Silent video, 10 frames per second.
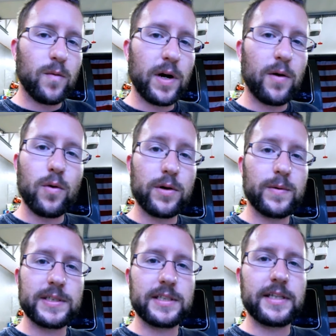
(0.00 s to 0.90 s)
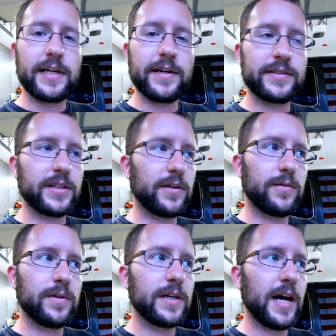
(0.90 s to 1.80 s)
what I ordered wasn't there,
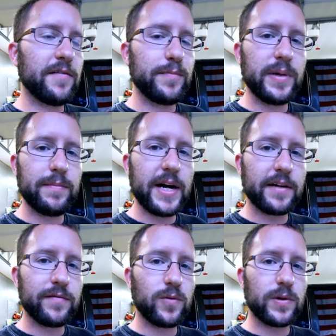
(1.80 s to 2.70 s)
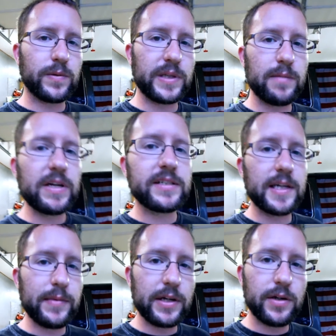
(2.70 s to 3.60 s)
so I've been back and forth with them. They
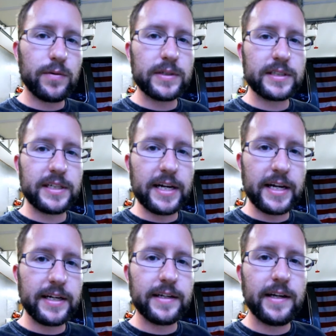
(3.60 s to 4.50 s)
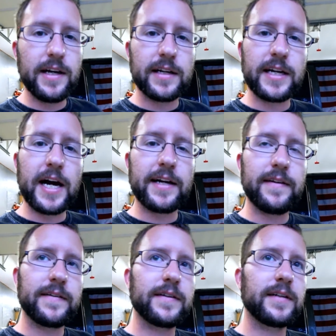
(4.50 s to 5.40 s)
sent me a new one today, got it
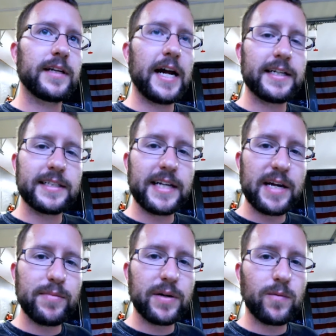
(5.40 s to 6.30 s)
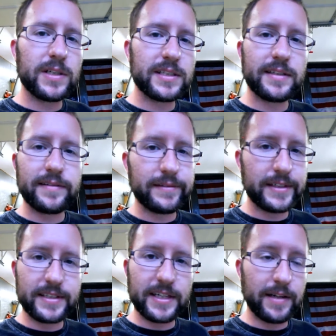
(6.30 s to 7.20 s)
today, but it wasn't,
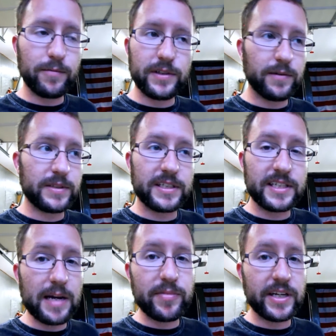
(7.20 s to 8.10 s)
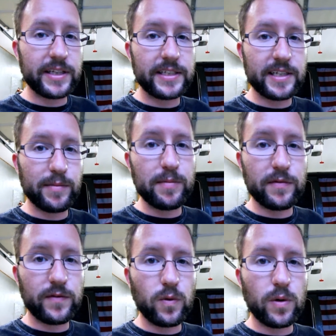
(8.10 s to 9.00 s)
it was the same thing they sent me
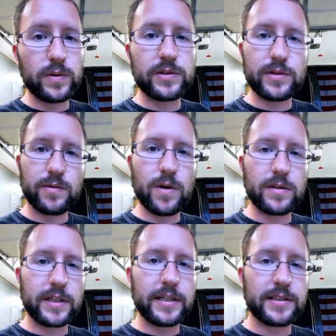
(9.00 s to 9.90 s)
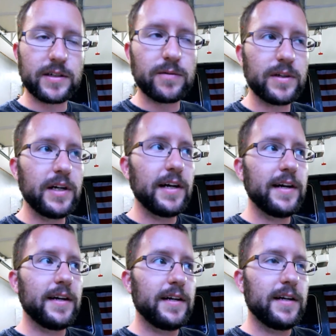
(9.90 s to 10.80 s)
before, which was the wrong thing, so
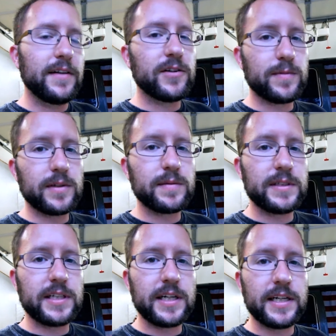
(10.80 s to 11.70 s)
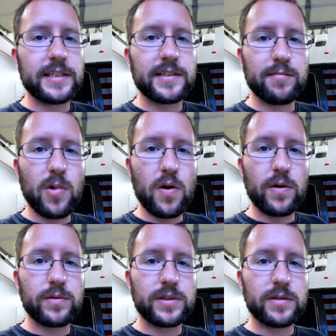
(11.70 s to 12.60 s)
they're supposed to be sending it
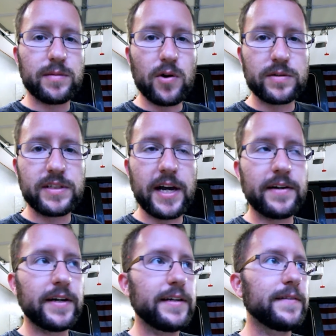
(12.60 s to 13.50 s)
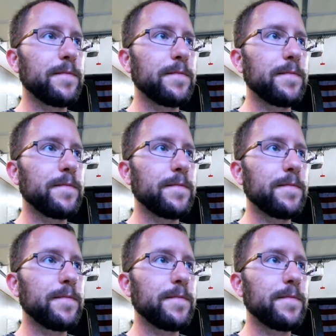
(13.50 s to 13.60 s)
tomorrow. So tomorrow's Saturday,